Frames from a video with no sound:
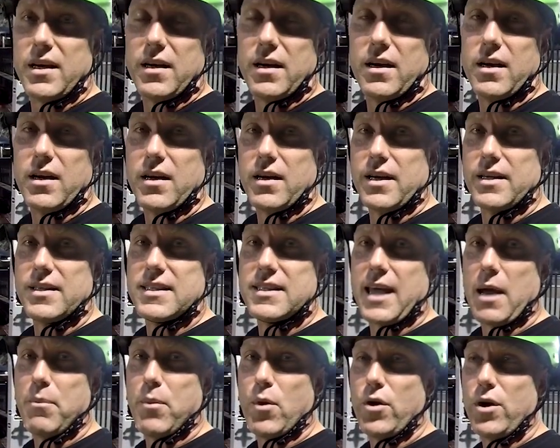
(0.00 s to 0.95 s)
in uh, in
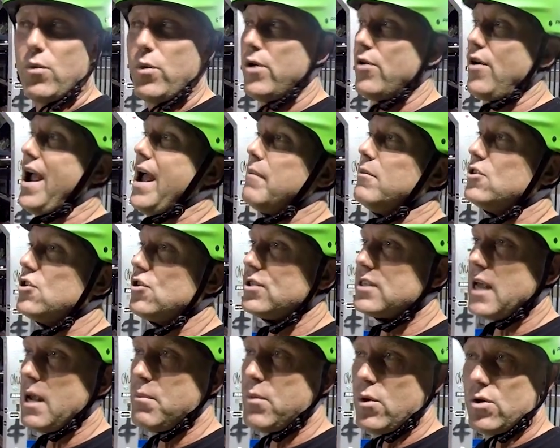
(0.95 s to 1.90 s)
skateboarding. We were amateur
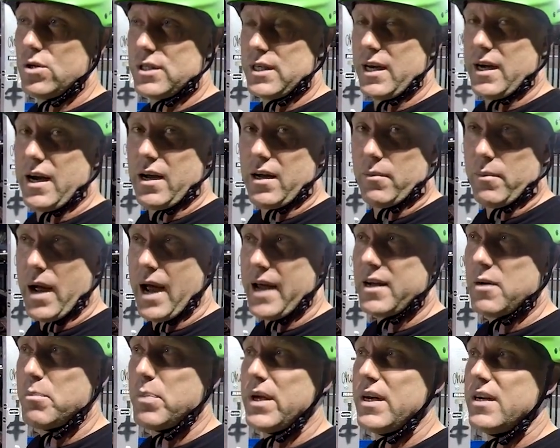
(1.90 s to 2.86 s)
skateboarders, and um, I
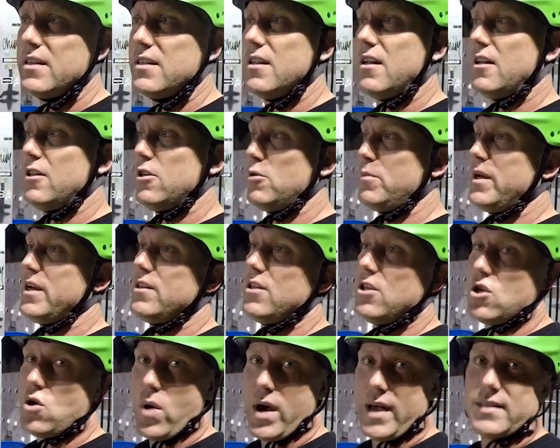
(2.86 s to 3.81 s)
competed a little bit in
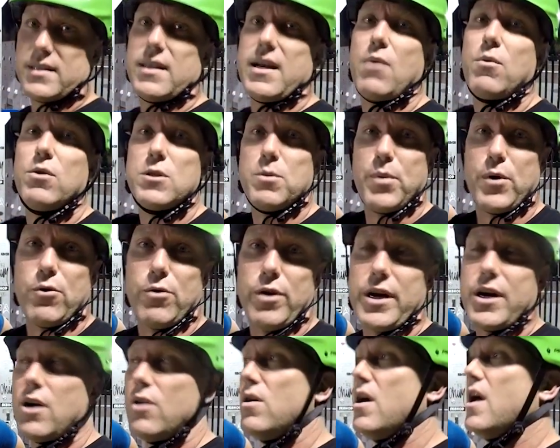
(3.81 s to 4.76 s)
the U S, and then I went to Puerto
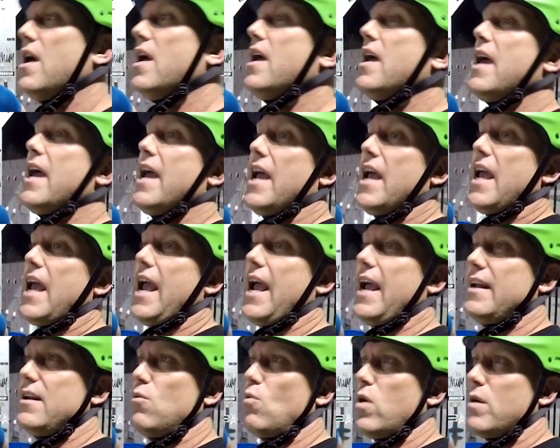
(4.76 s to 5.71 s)
Rico.
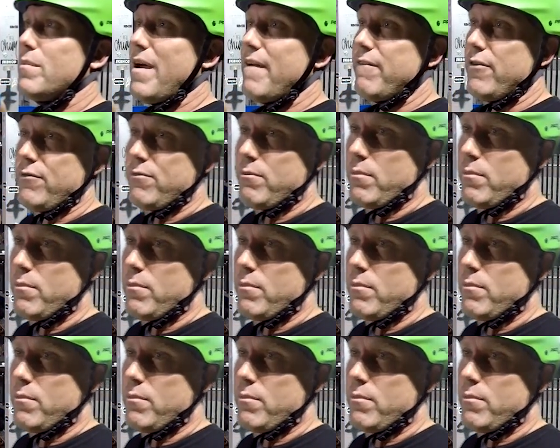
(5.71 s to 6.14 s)
And in one of my